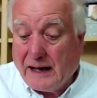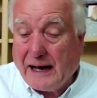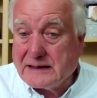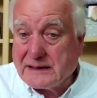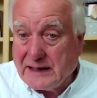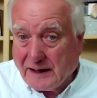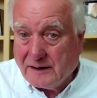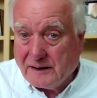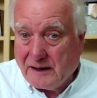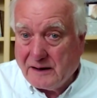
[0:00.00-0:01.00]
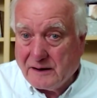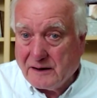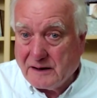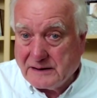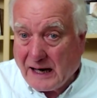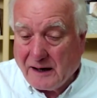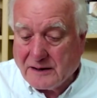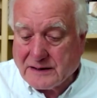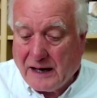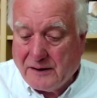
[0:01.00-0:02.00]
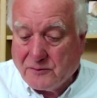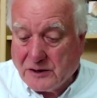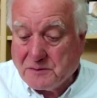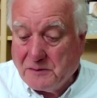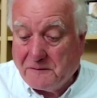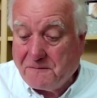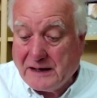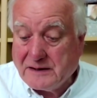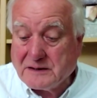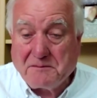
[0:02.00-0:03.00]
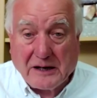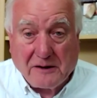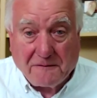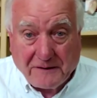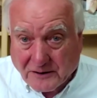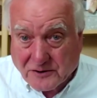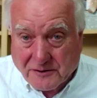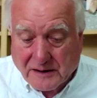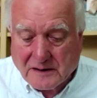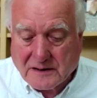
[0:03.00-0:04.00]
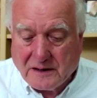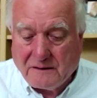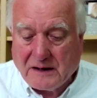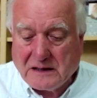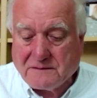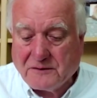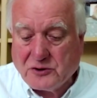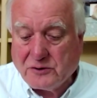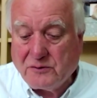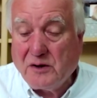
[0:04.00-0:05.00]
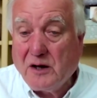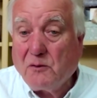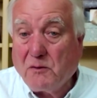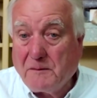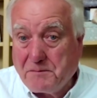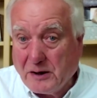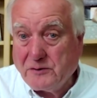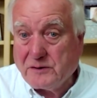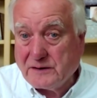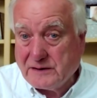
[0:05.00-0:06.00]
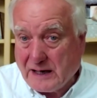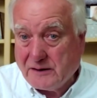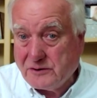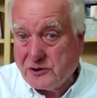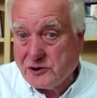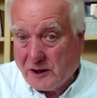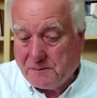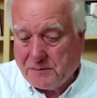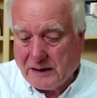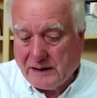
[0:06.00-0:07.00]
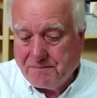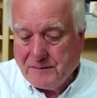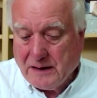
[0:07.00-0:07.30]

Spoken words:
And secondly, that the Dallas and Richmond Fed's manufacturing surveys for June were both down sharply.